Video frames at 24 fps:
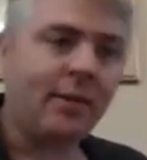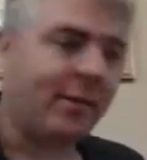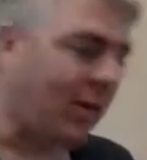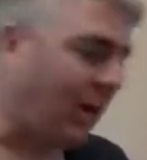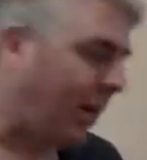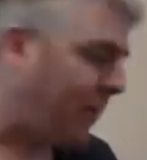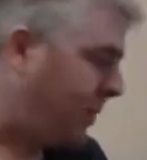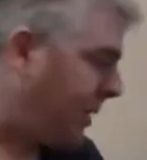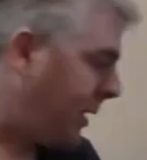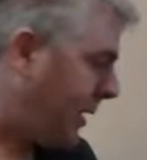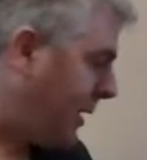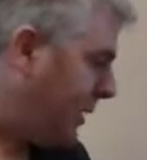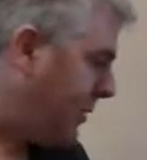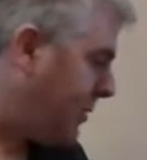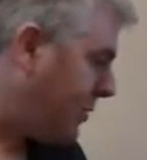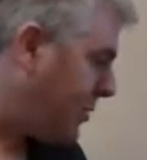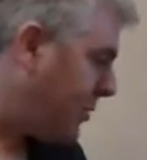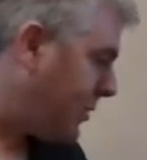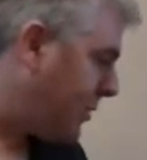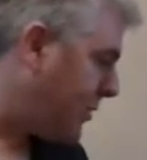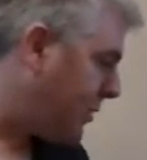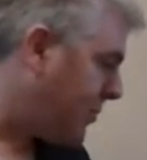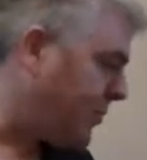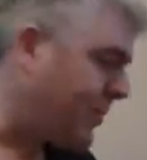I'm going to
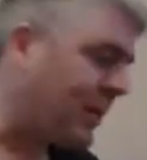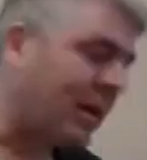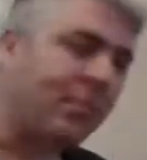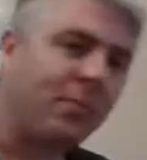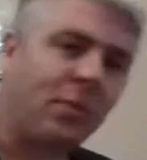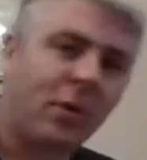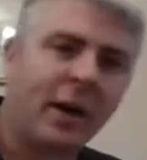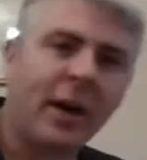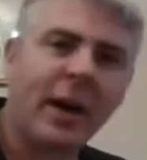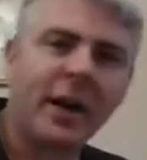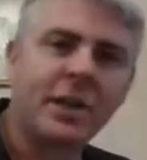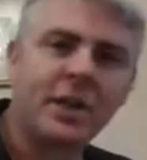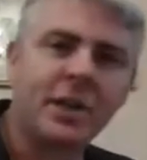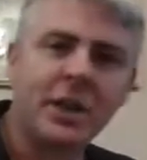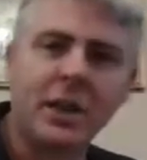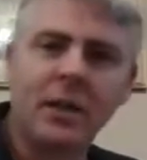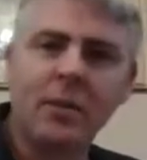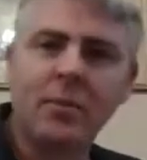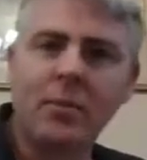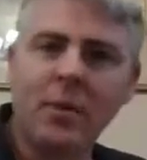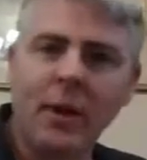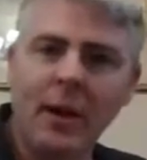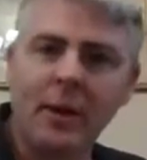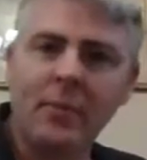but I'm not actually going
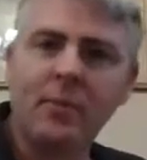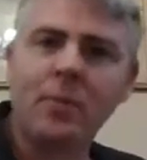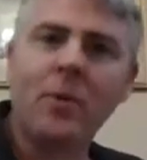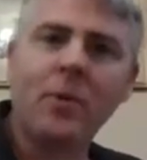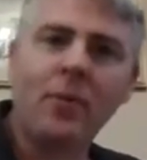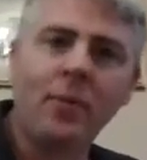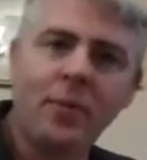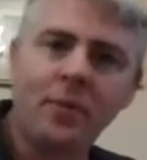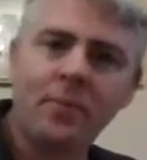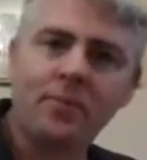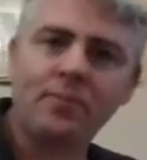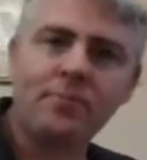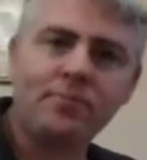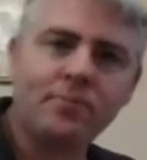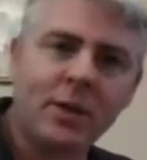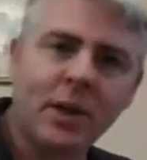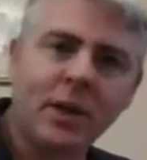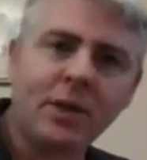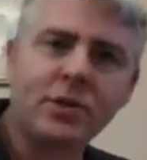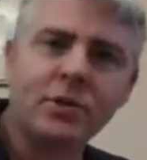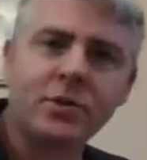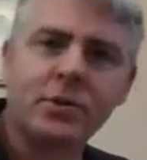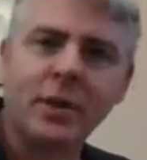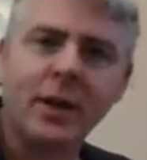to write what the
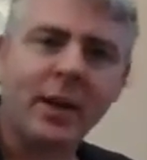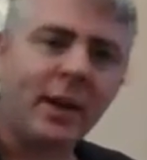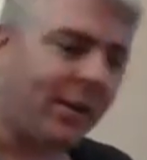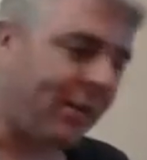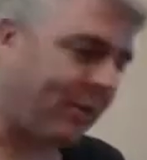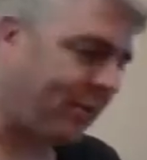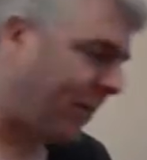country is.